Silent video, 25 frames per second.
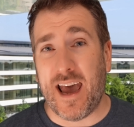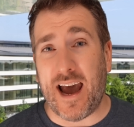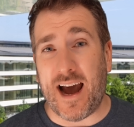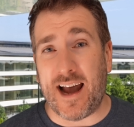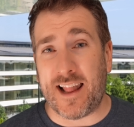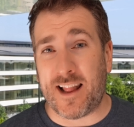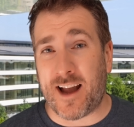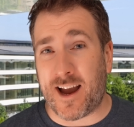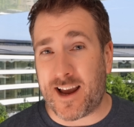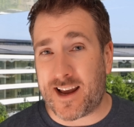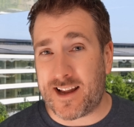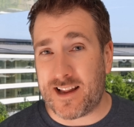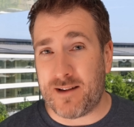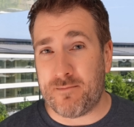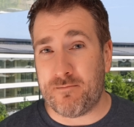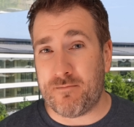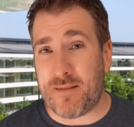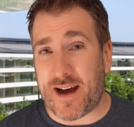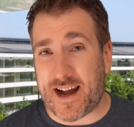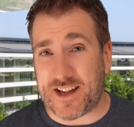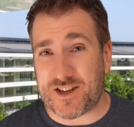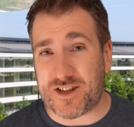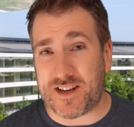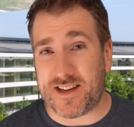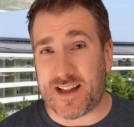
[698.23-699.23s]
and I can
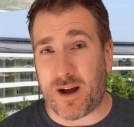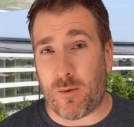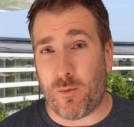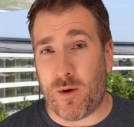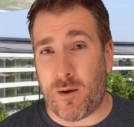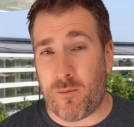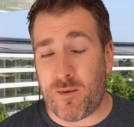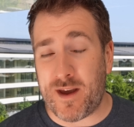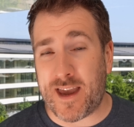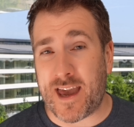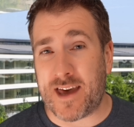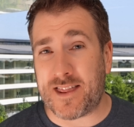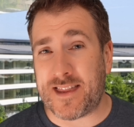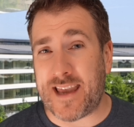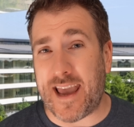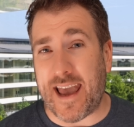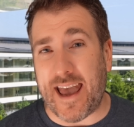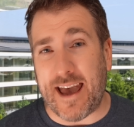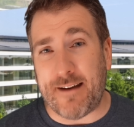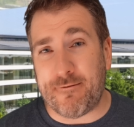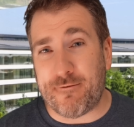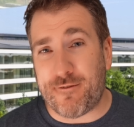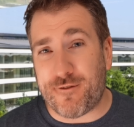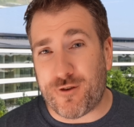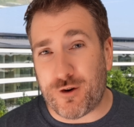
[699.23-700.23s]
imagine that when we get the
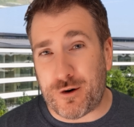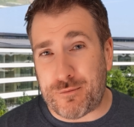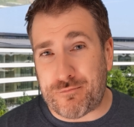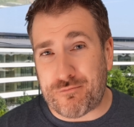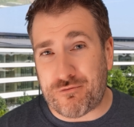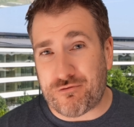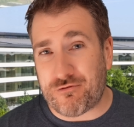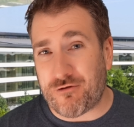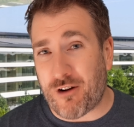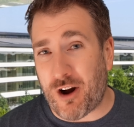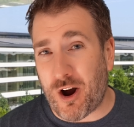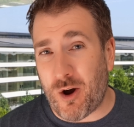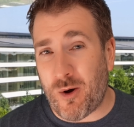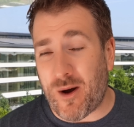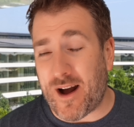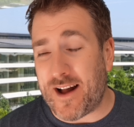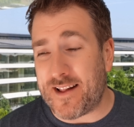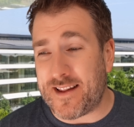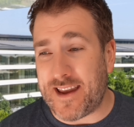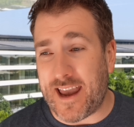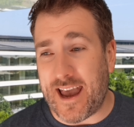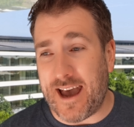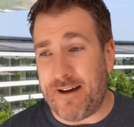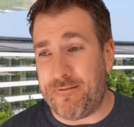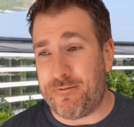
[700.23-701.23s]
M4 Pro
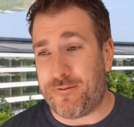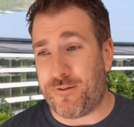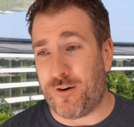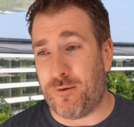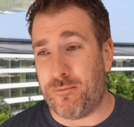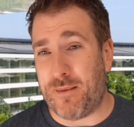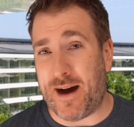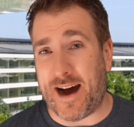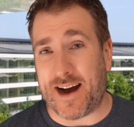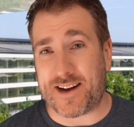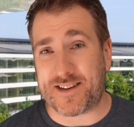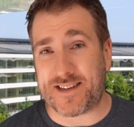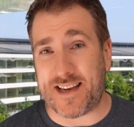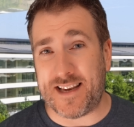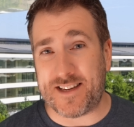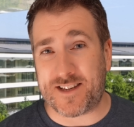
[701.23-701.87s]
and the M4 Max,